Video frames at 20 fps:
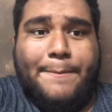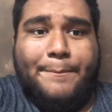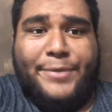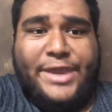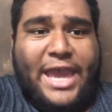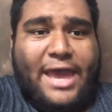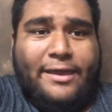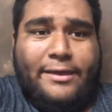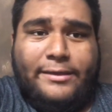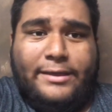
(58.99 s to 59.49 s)

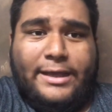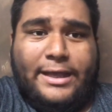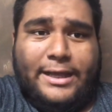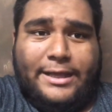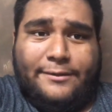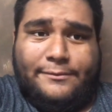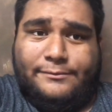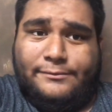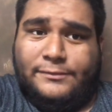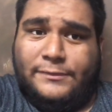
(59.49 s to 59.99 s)
But
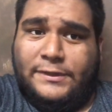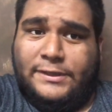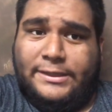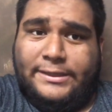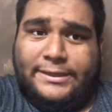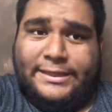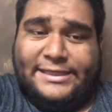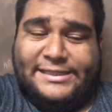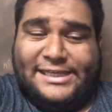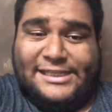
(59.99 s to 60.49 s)
yeah,
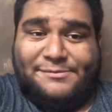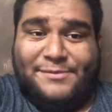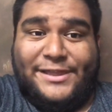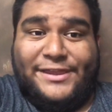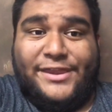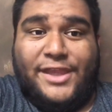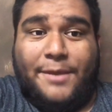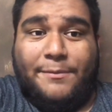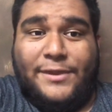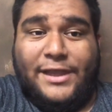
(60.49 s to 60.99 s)
this has
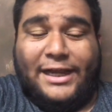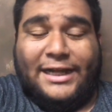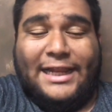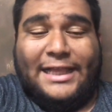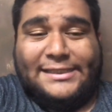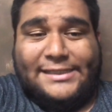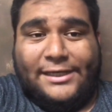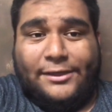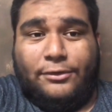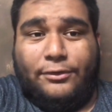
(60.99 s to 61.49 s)
been dubbed the
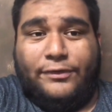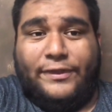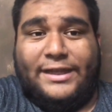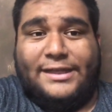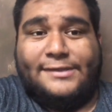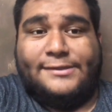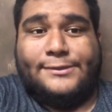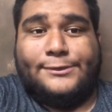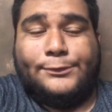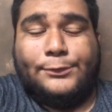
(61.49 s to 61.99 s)
Clásico
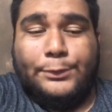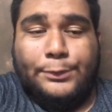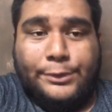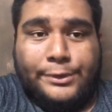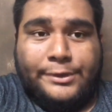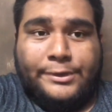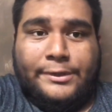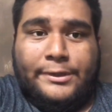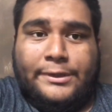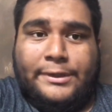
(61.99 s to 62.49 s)
del
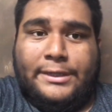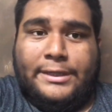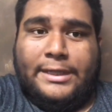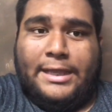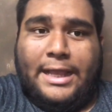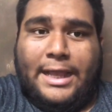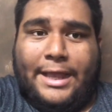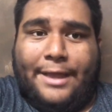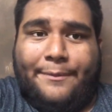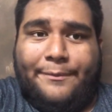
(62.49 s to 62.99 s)
Sur,
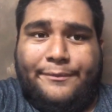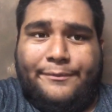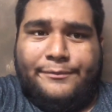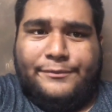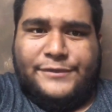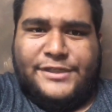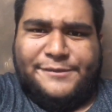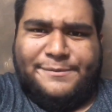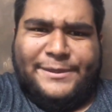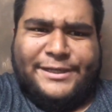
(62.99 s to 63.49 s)

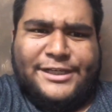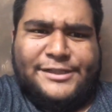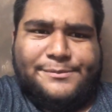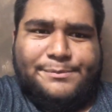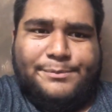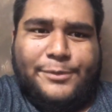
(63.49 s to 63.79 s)
just because